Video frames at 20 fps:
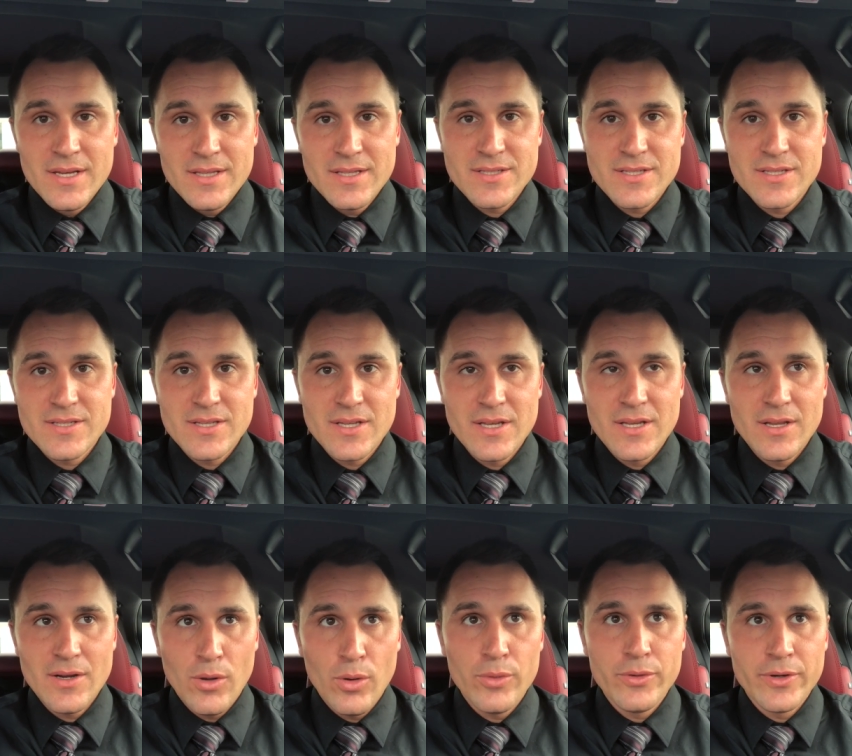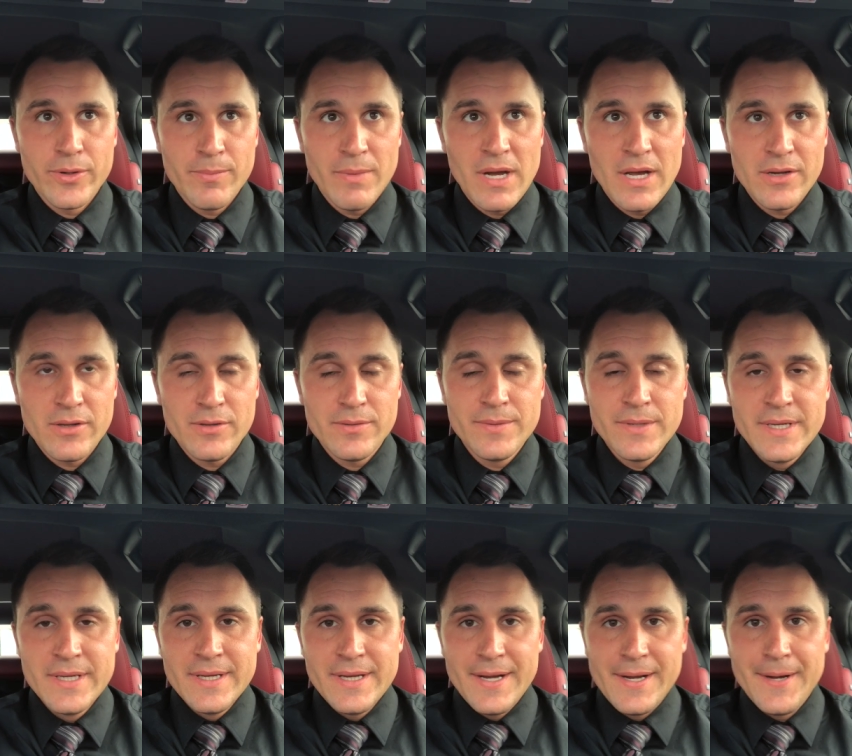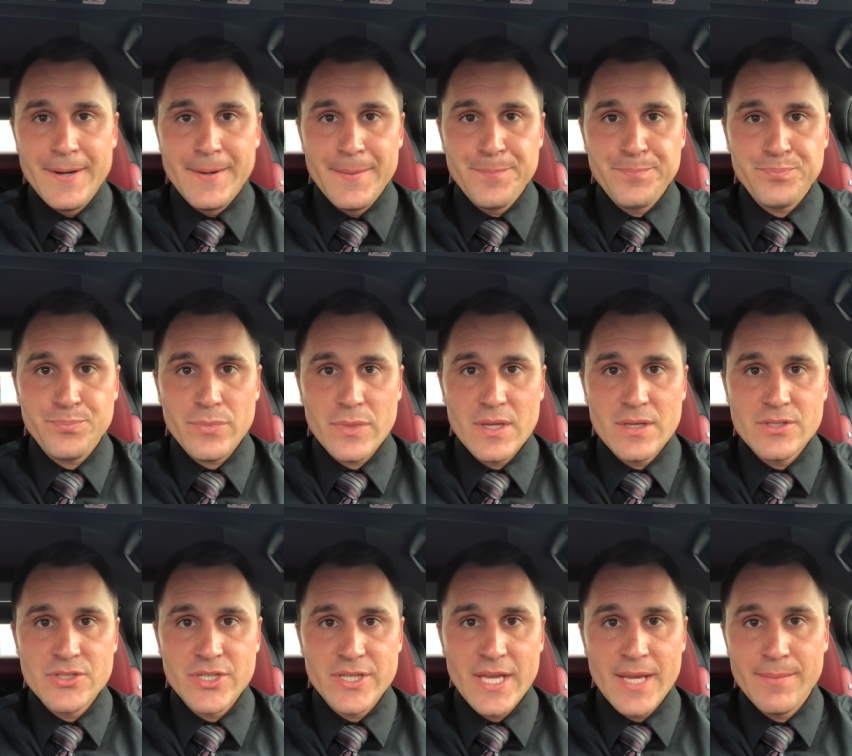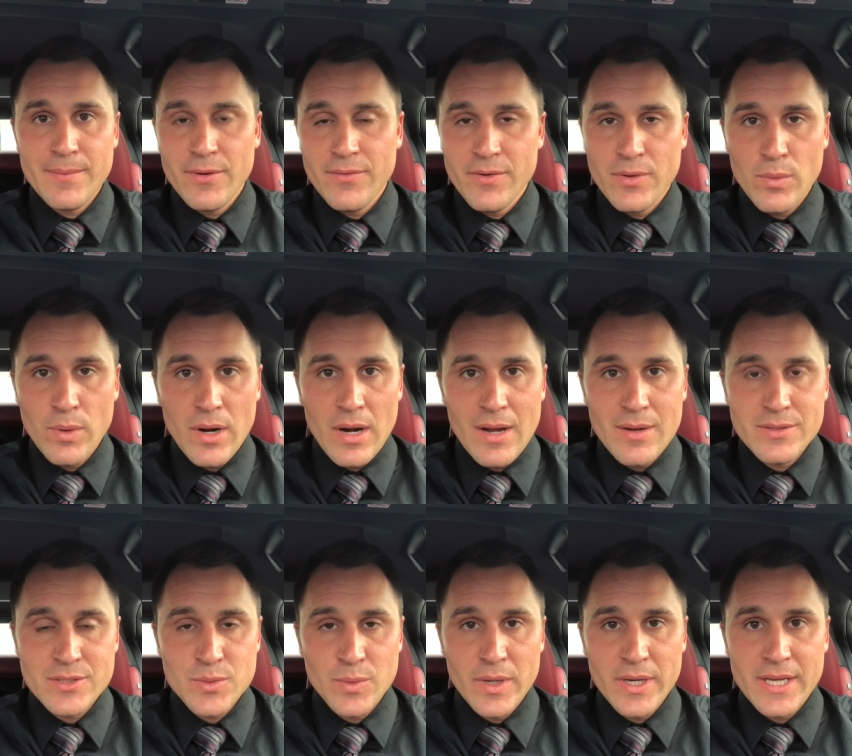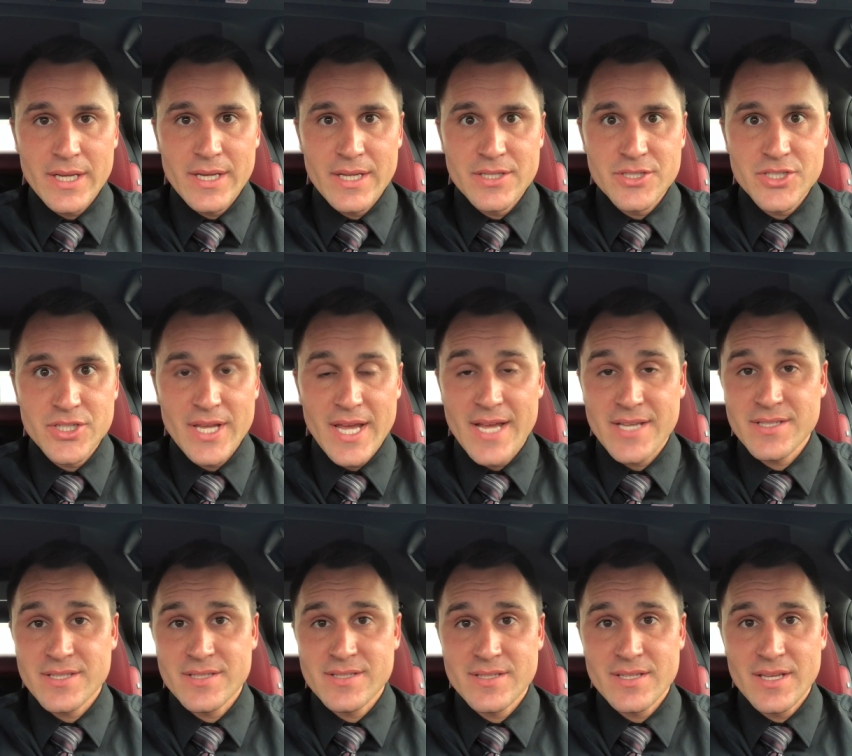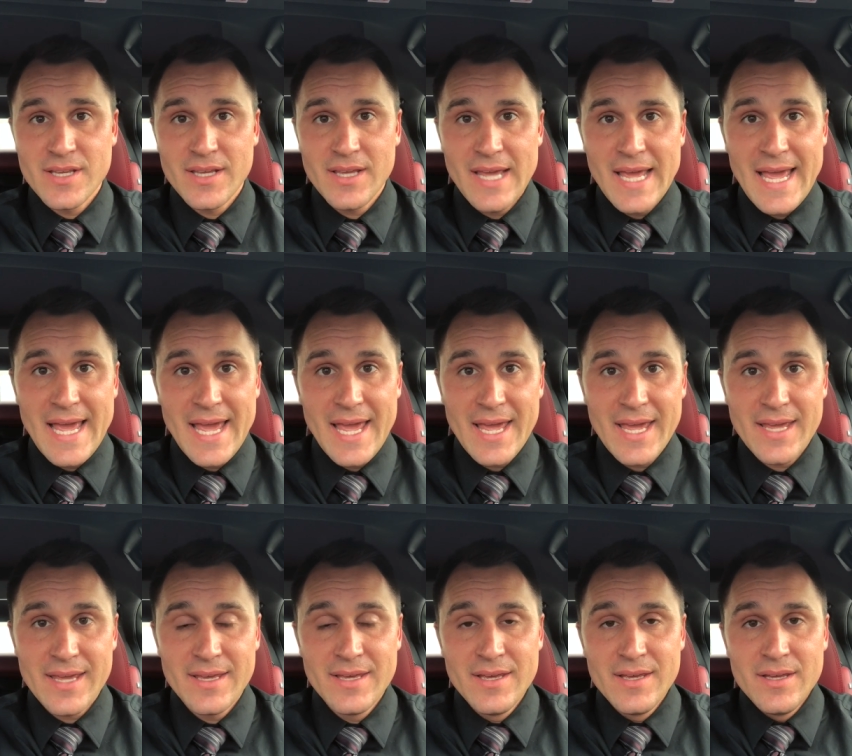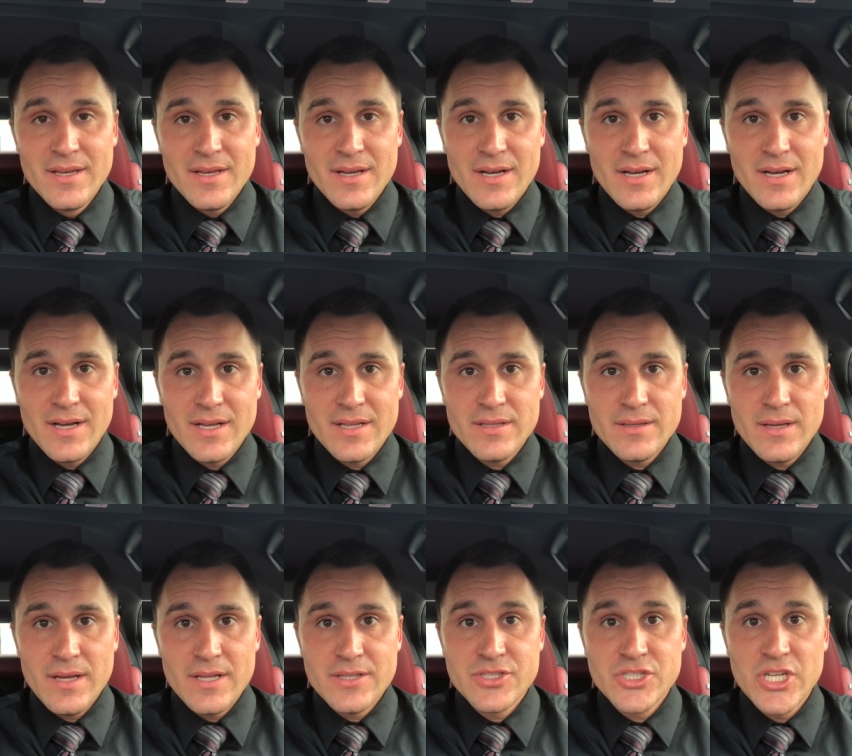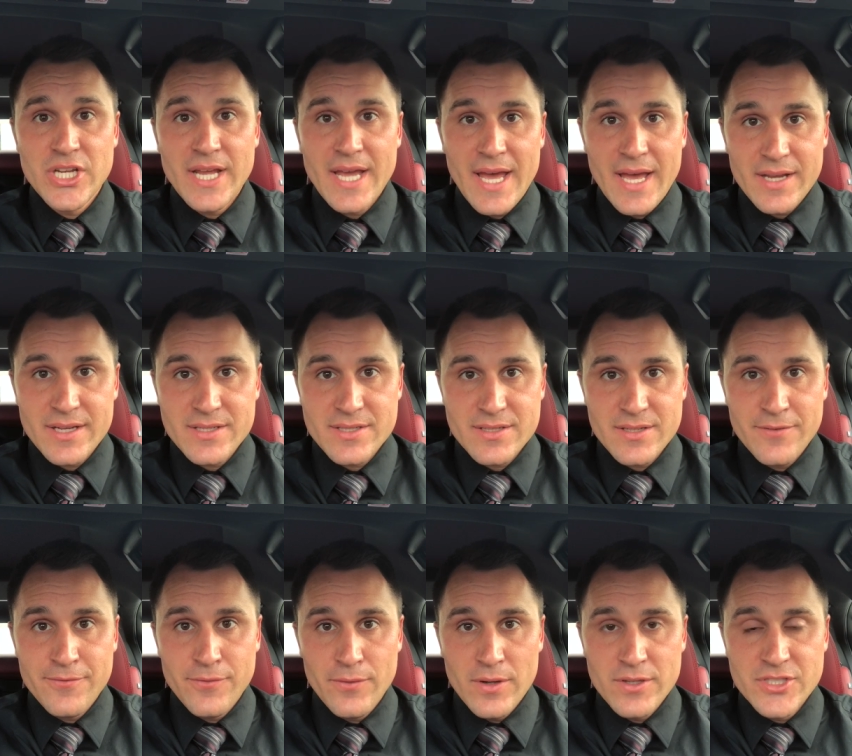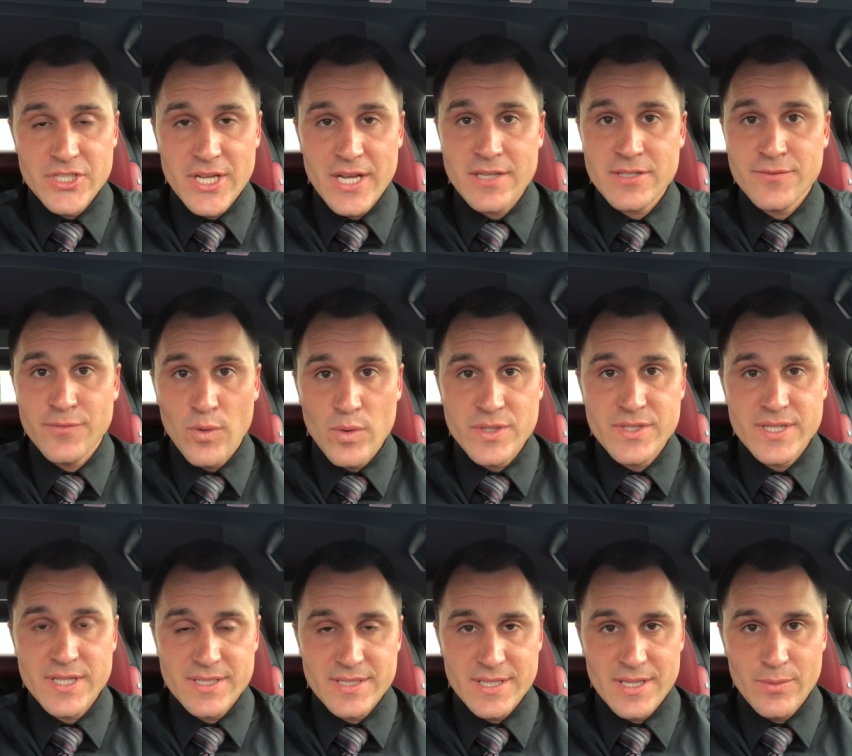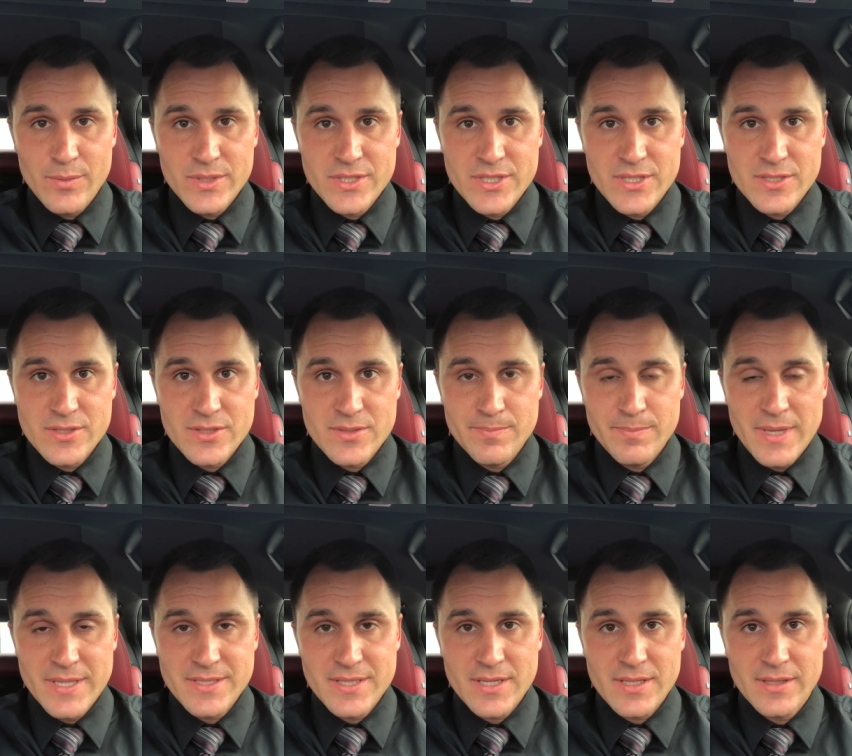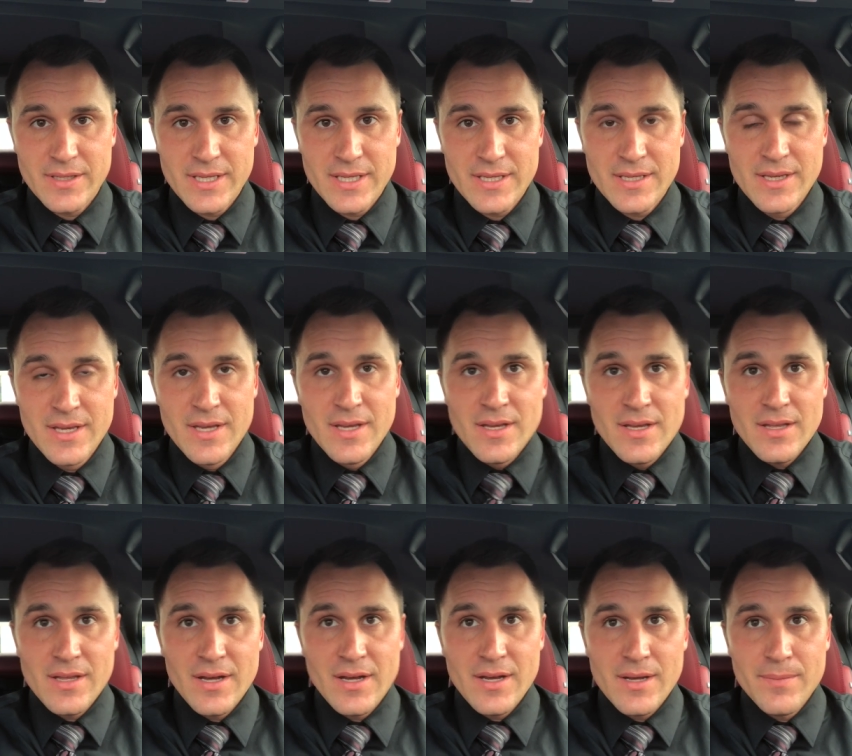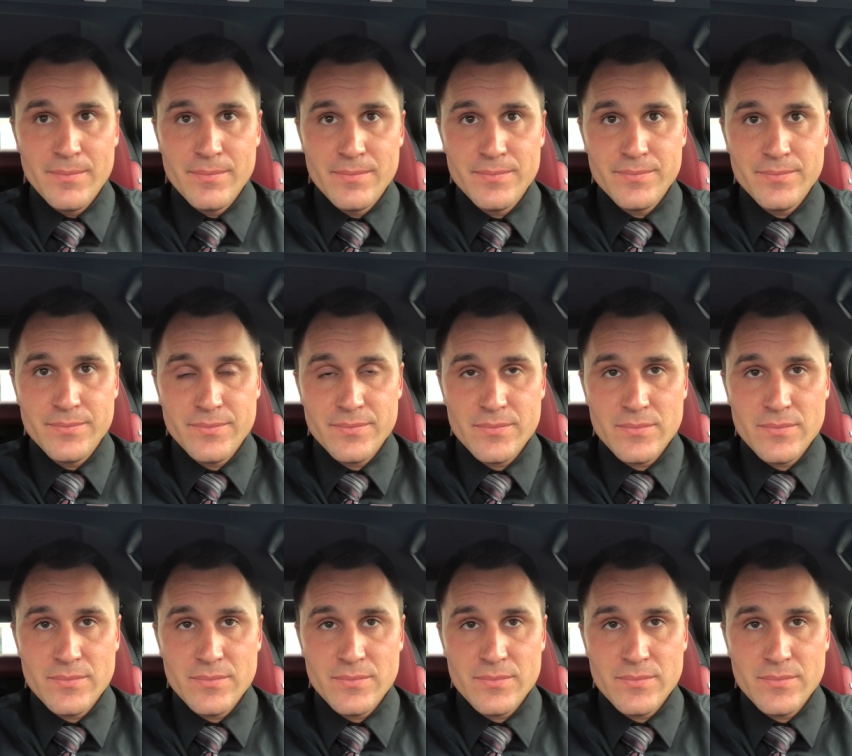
This is an older model. Um, she came over to where I was working and she asked to see a uh, a GX, a GX460, which is basically um,